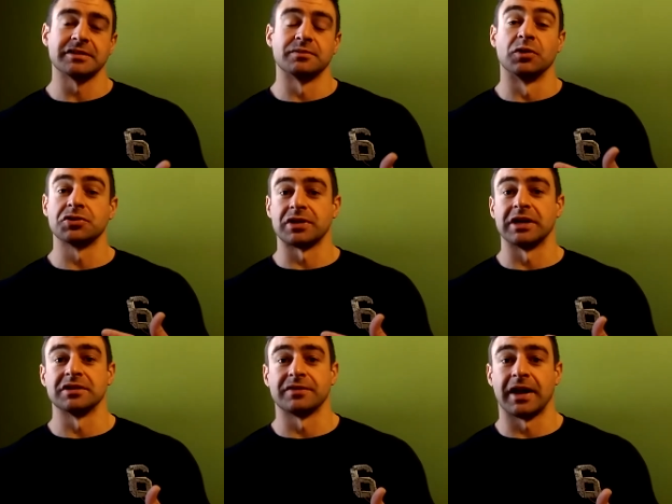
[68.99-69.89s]
Most
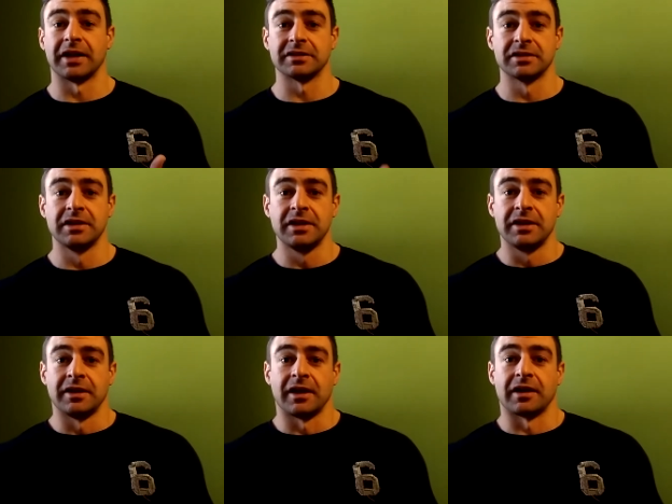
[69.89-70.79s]
trans fats
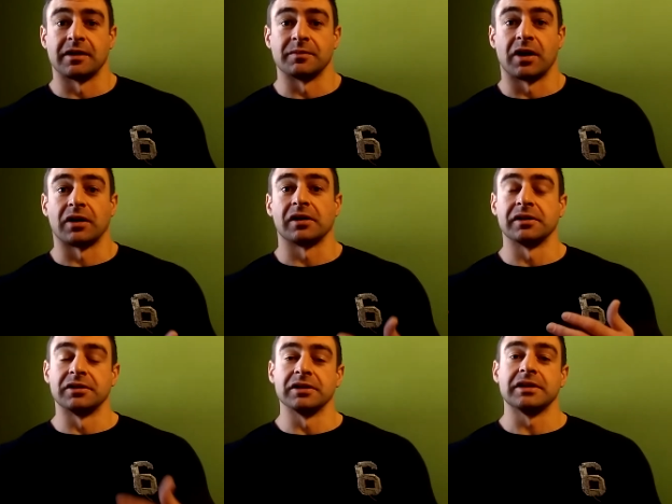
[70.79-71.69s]
um, are
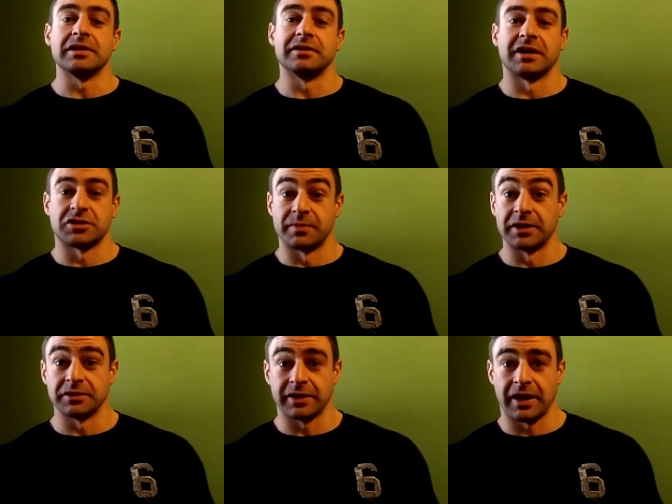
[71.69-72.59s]
clearly
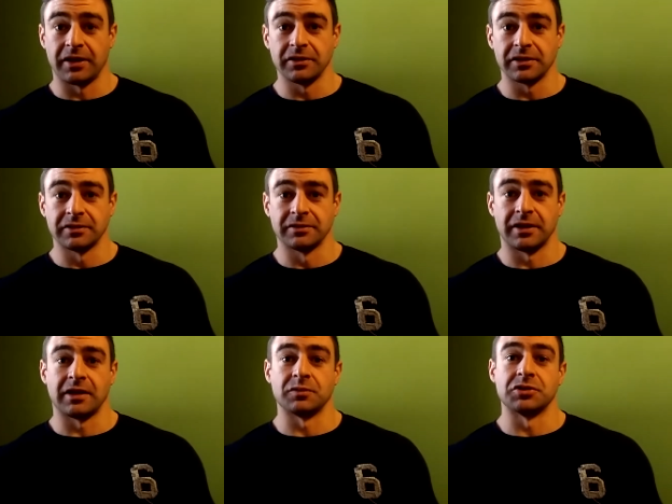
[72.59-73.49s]
detrimental to health
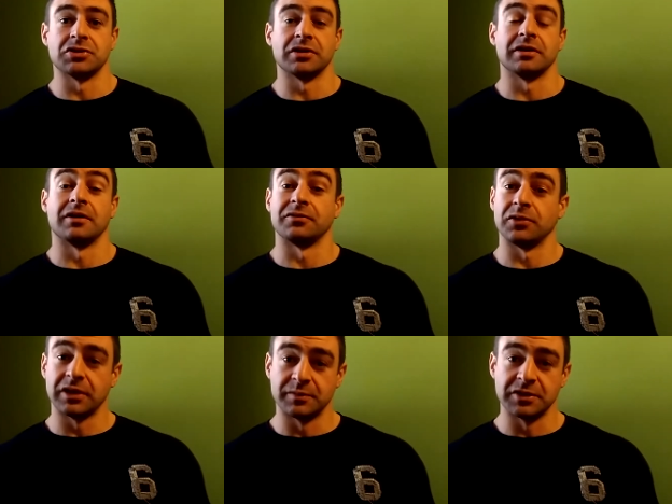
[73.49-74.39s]
and we should
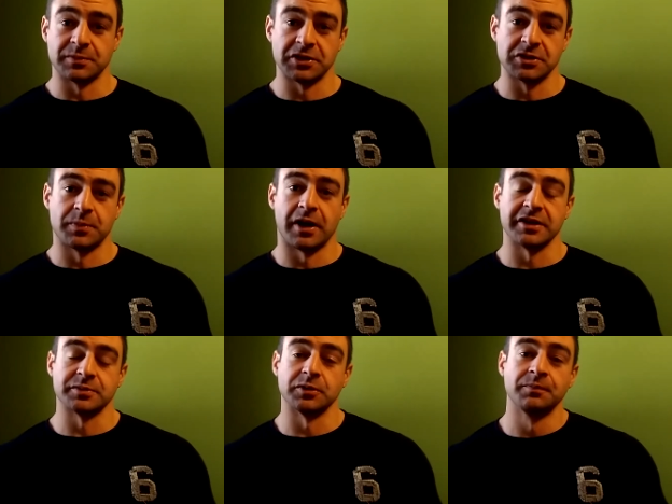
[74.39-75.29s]
avoid them as much as
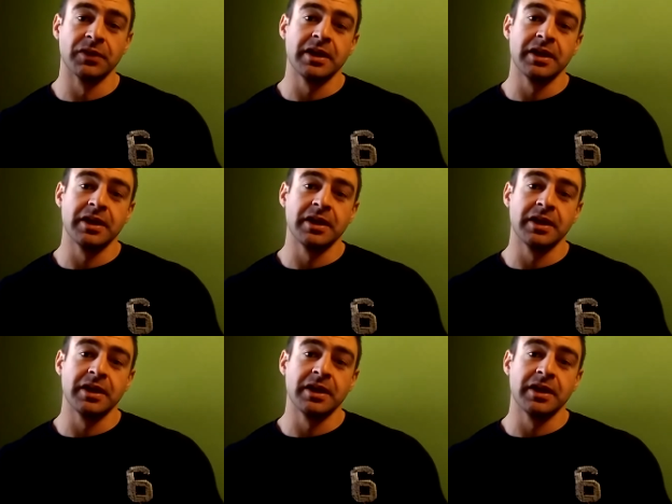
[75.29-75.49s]
possible.